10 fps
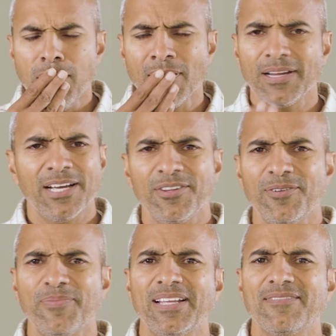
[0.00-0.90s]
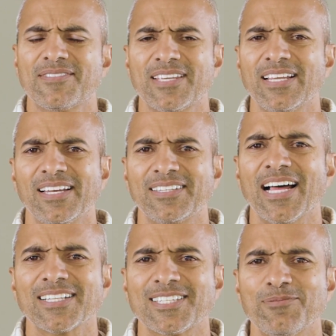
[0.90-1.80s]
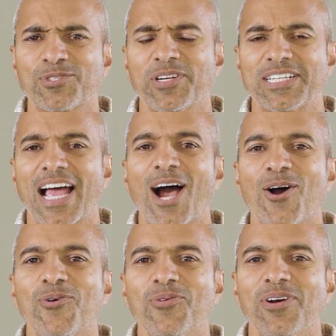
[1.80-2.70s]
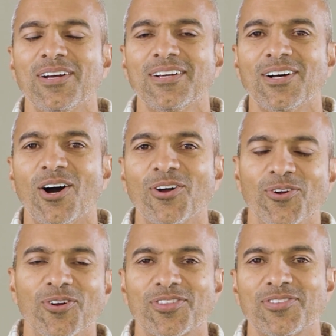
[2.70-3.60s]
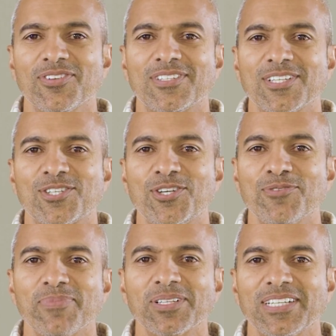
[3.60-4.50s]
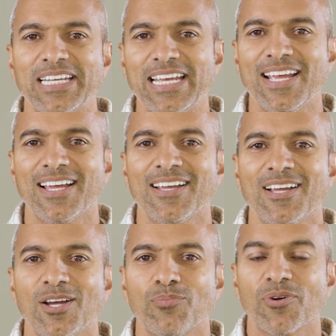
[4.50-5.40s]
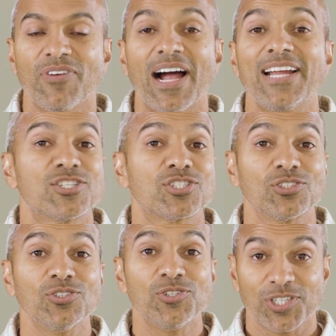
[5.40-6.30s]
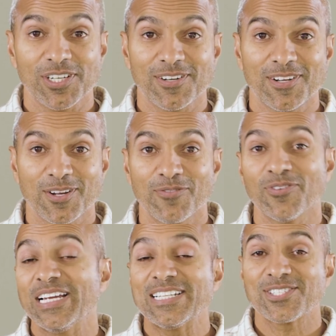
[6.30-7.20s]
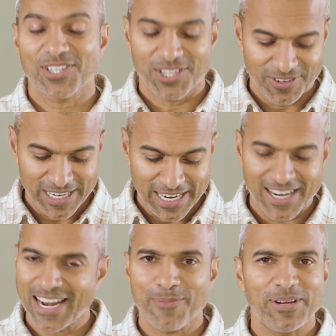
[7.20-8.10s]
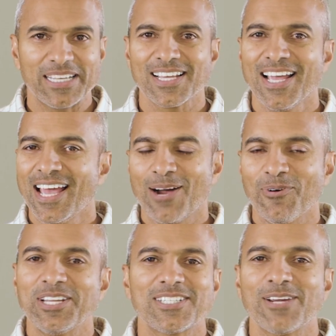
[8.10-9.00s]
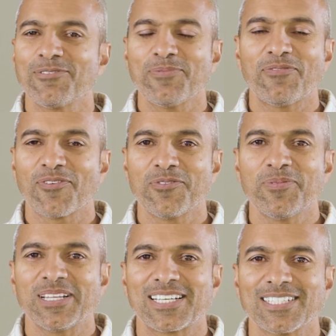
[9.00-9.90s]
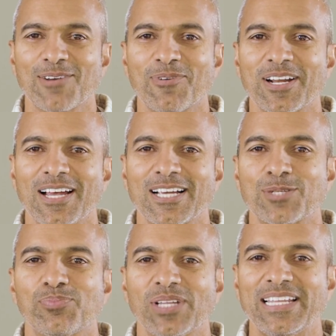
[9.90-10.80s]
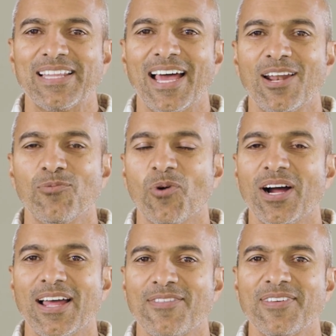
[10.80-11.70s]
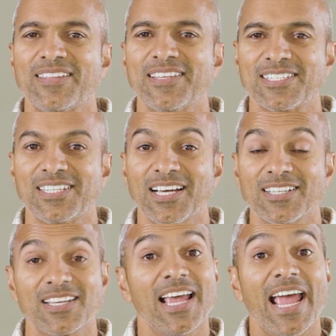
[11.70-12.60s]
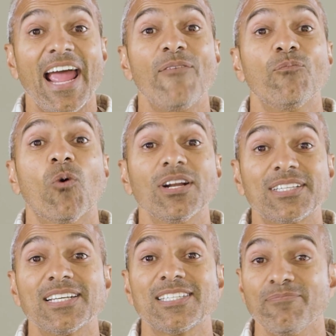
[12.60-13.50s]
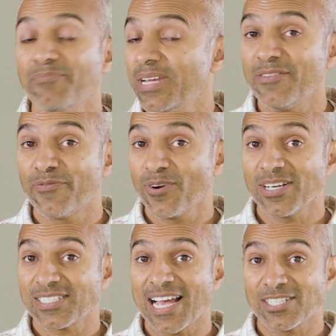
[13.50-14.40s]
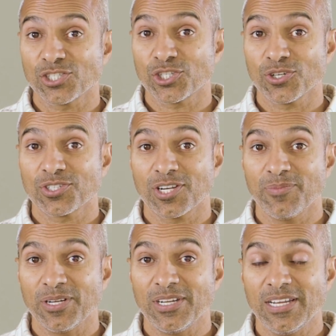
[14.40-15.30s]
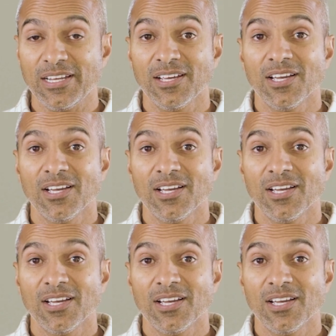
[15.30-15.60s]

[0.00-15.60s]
Now, you might say, like, that seems strange. How on earth does humility provide a solution for insecurity and unhappiness? I want you to stay with me for a few minutes because I want to explain that and why I think this does. And what does it mean for us as a church community